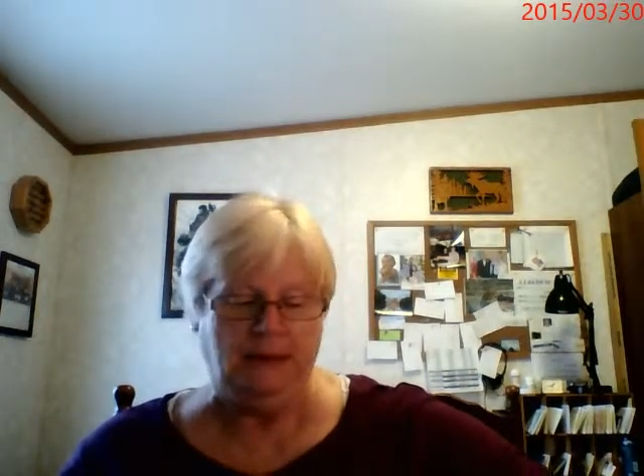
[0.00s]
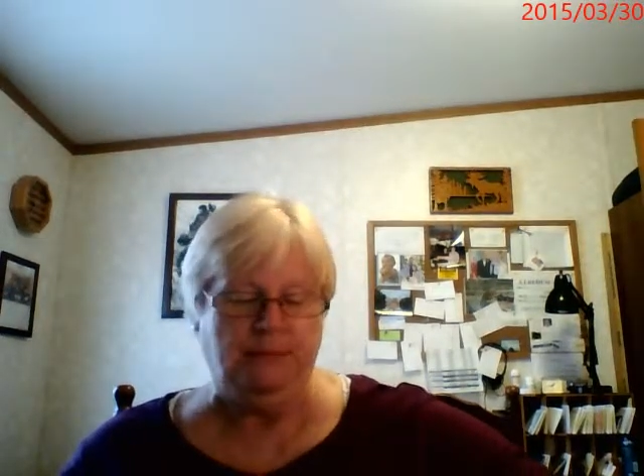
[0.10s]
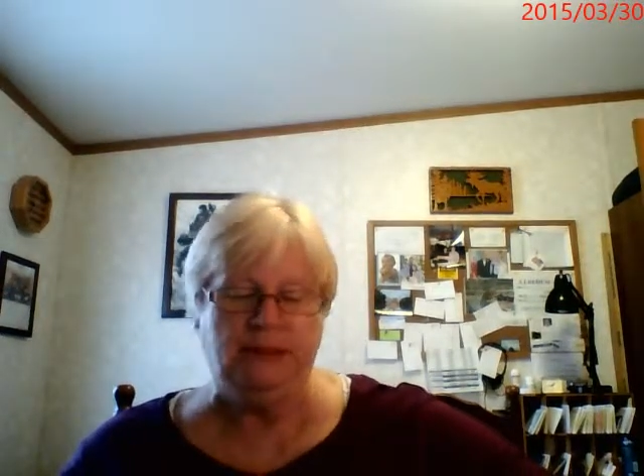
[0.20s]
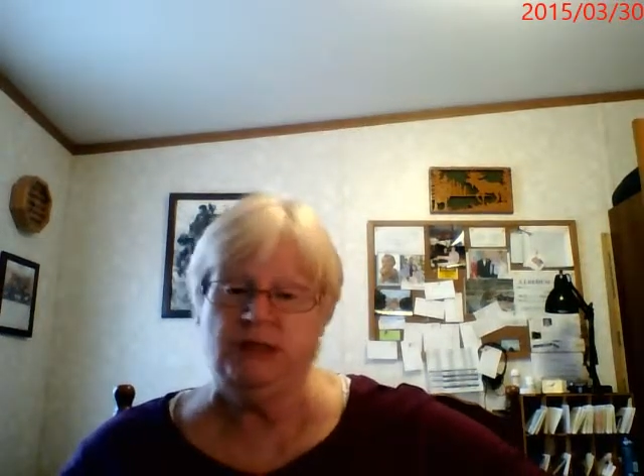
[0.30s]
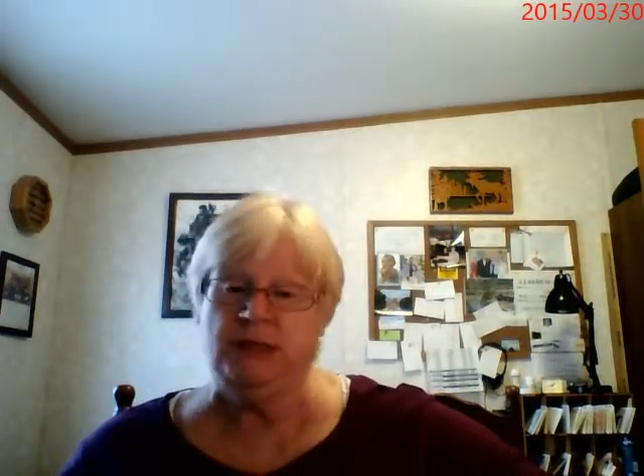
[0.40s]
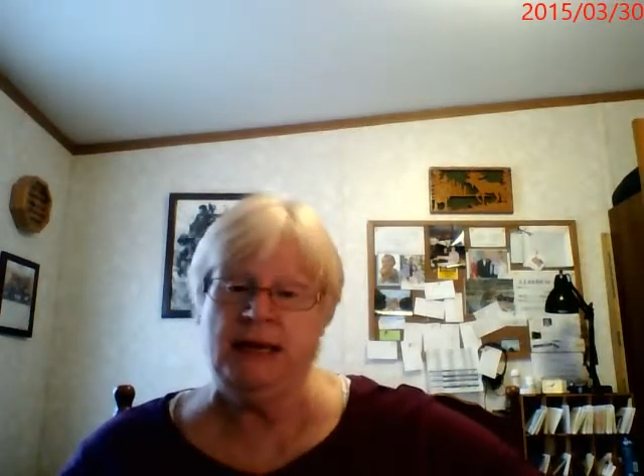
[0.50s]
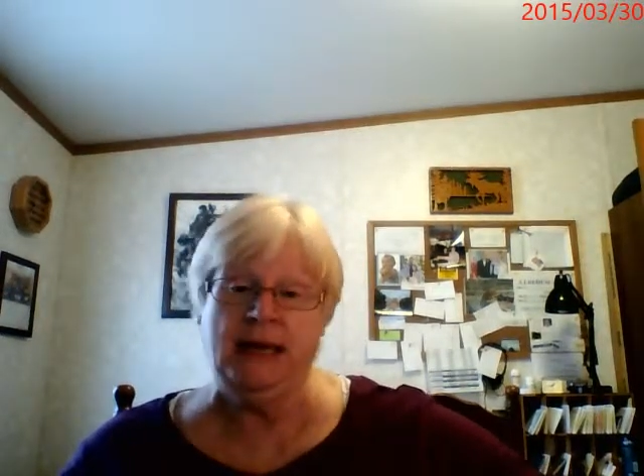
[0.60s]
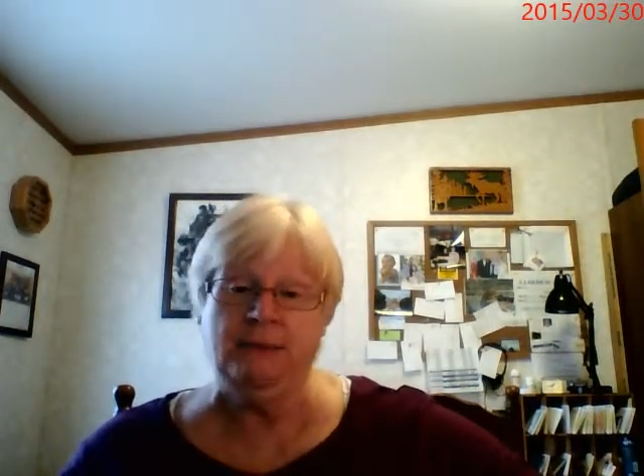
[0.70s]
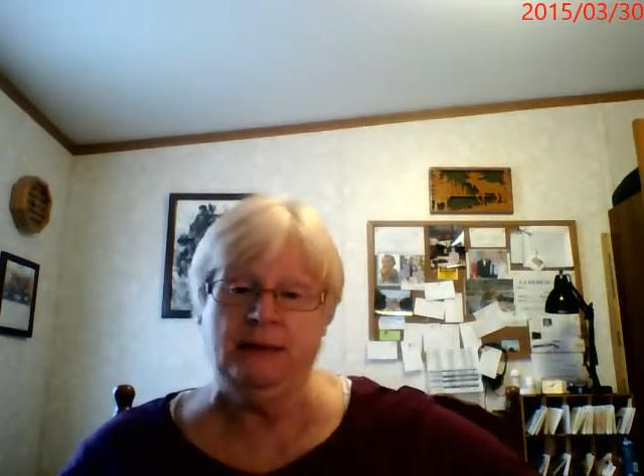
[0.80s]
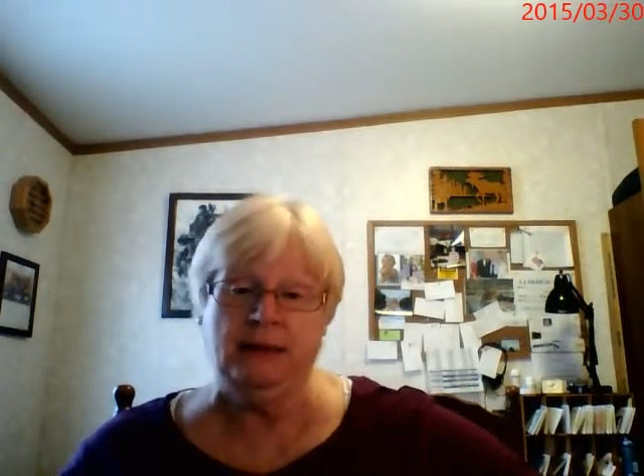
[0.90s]
But she
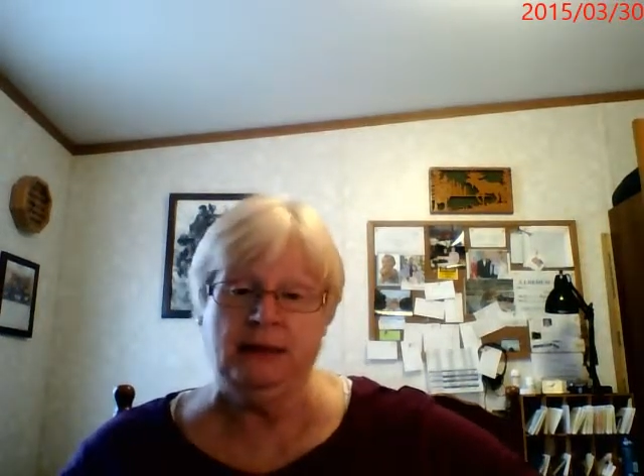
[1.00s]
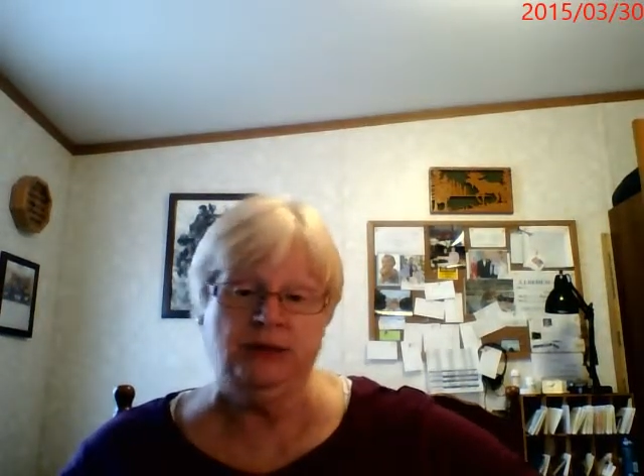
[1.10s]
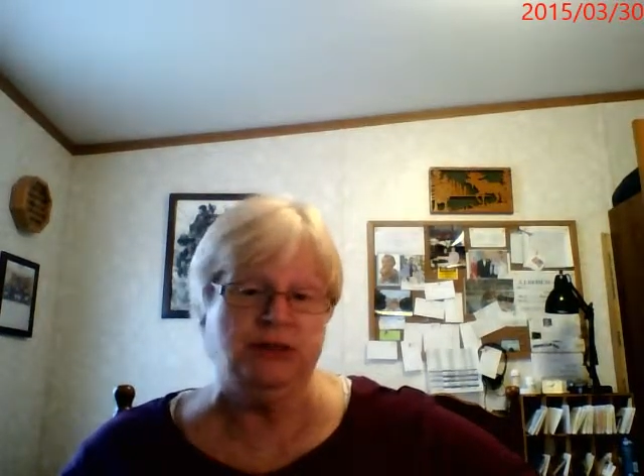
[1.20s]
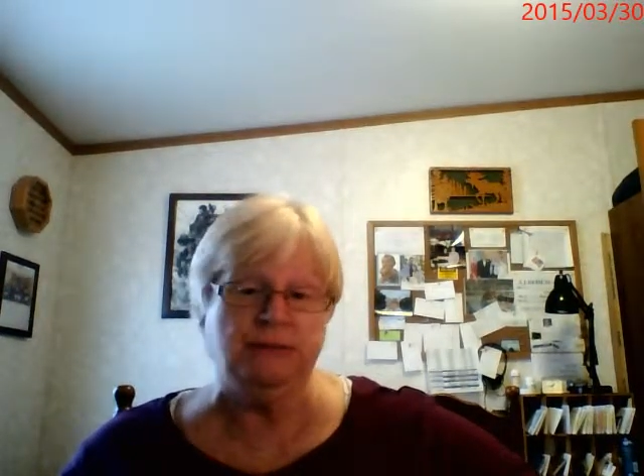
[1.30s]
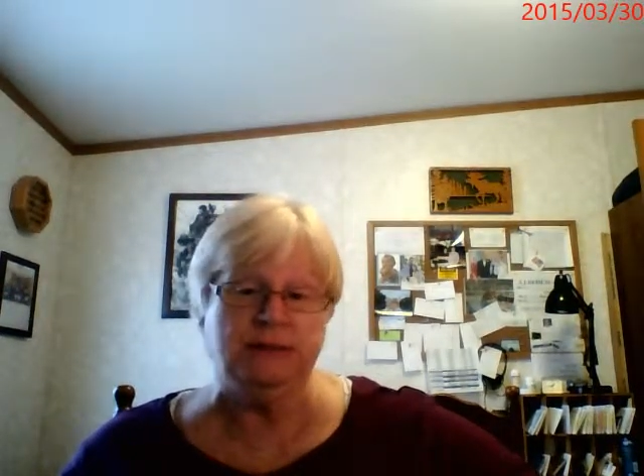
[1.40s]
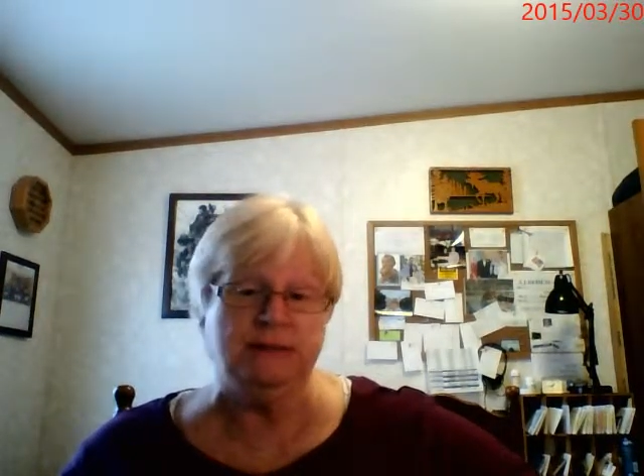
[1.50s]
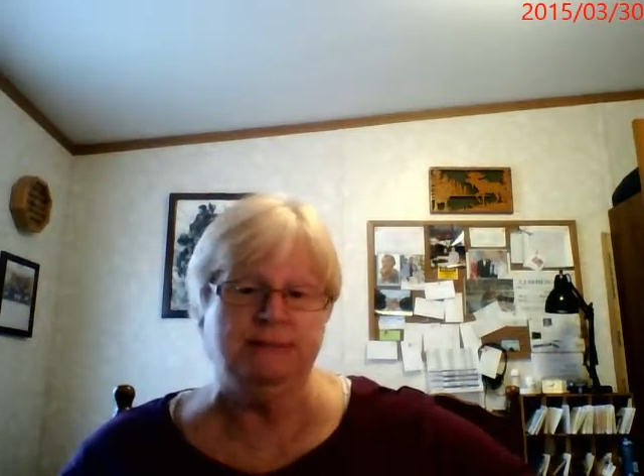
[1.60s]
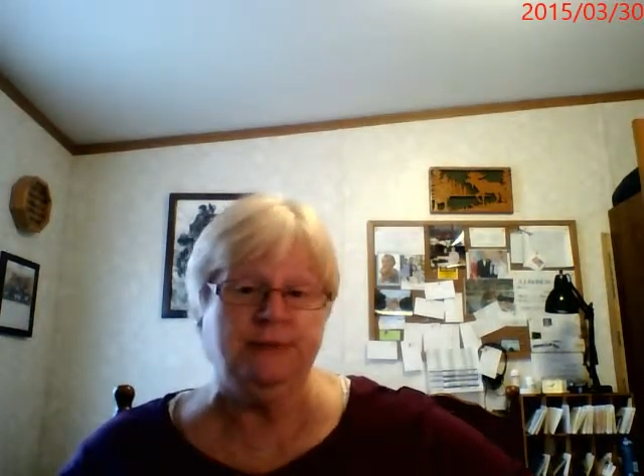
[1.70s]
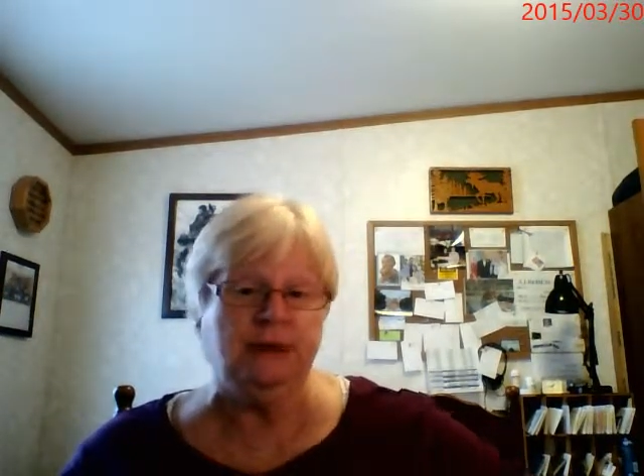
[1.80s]
can't be because she was